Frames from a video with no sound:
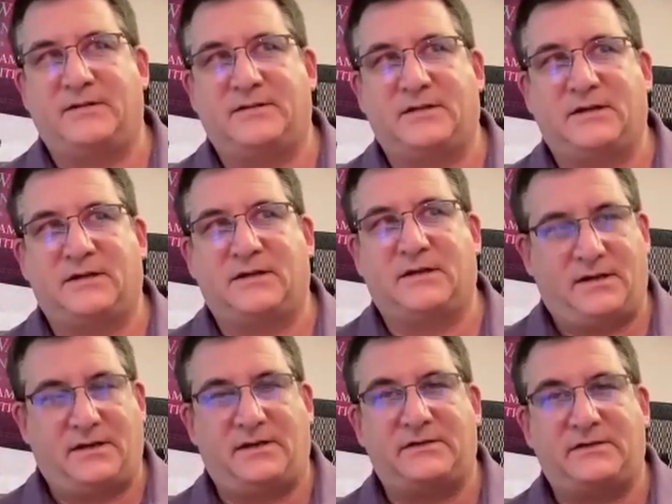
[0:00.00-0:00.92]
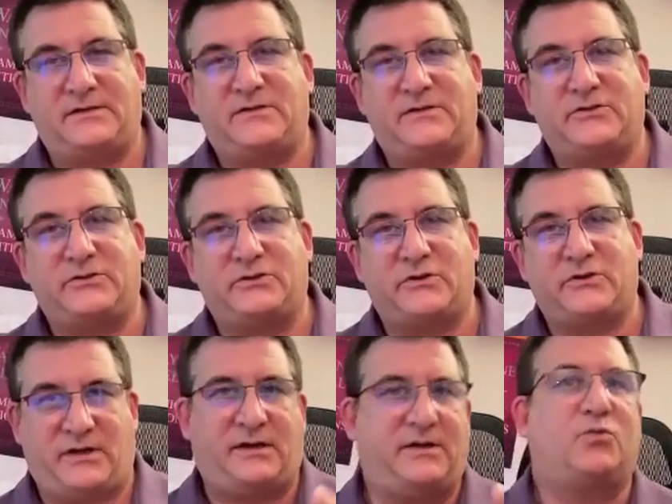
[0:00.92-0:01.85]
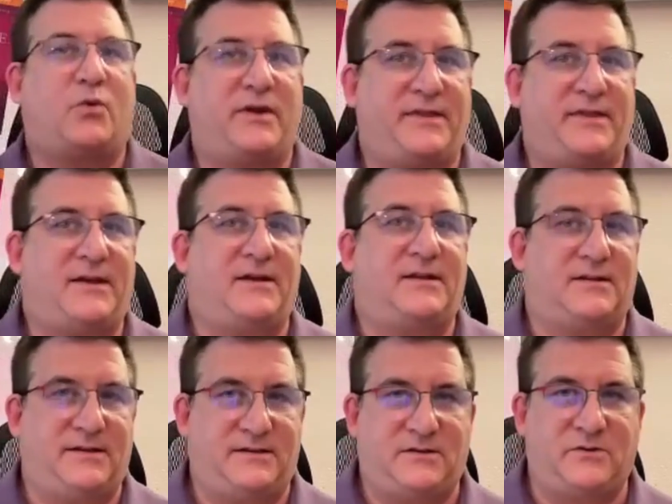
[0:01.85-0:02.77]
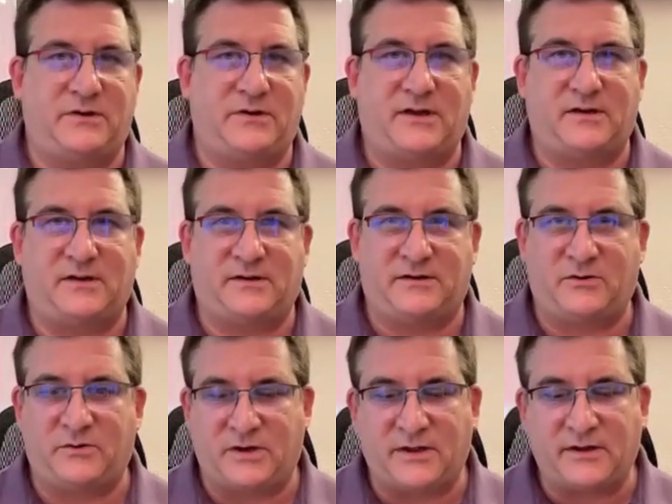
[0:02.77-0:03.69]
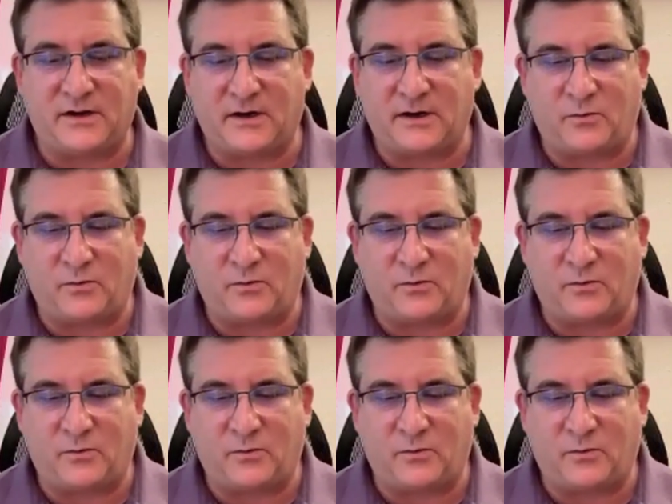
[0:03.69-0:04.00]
it is a journey, and it is one thing that leads to another and to another.